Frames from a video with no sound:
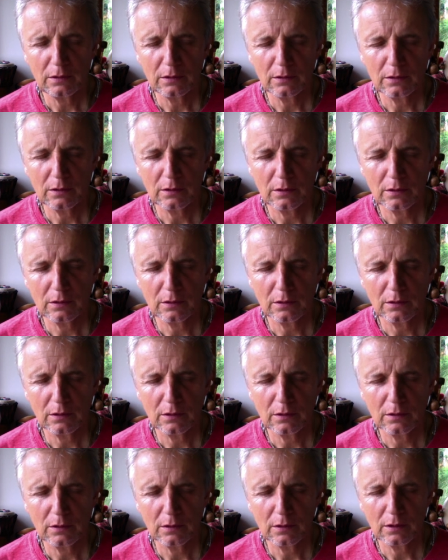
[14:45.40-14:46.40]
And when you're
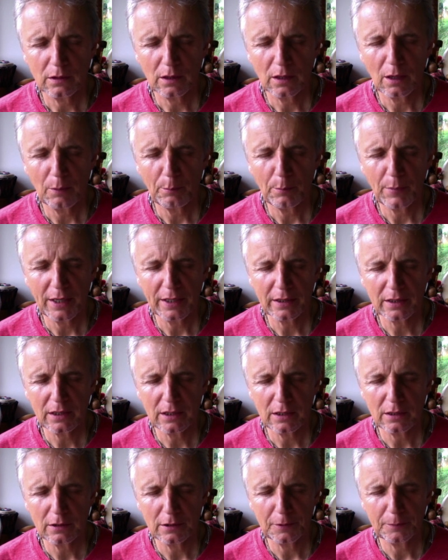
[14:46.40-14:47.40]
ready,
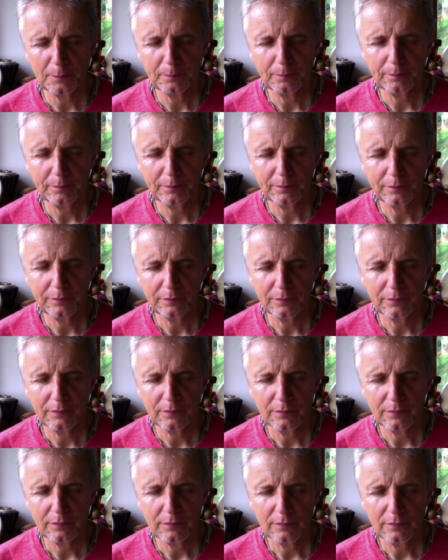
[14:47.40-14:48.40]
blink your eyes
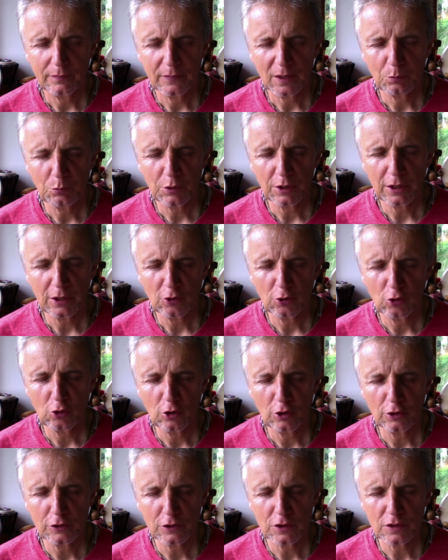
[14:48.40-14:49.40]
open
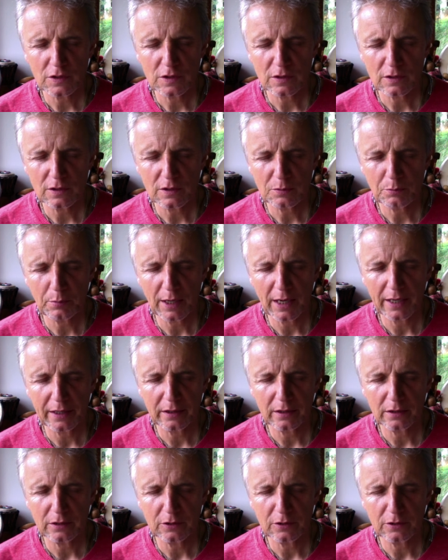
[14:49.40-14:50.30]
and smile.